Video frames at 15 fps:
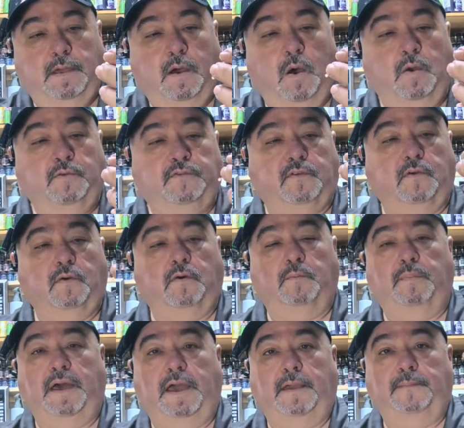old school
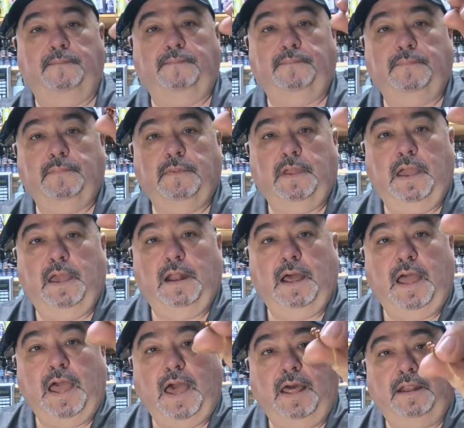bait. And
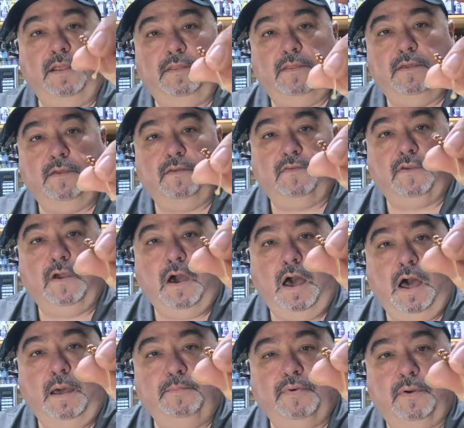I added this
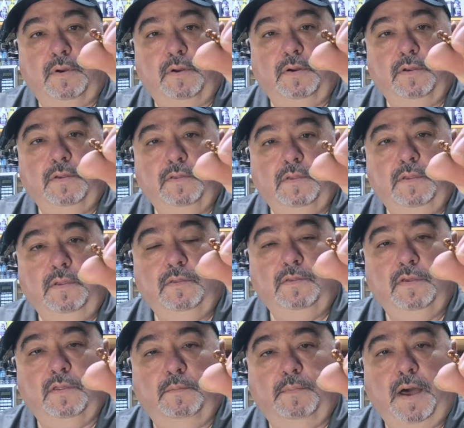copper
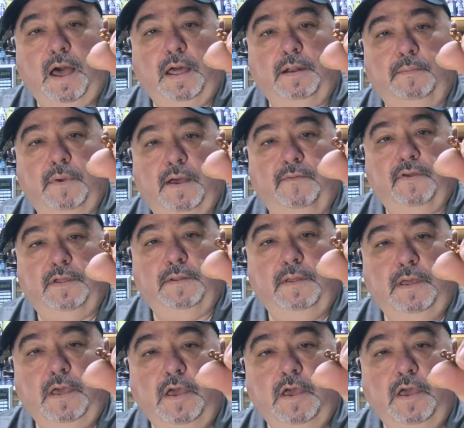to the bottom of it.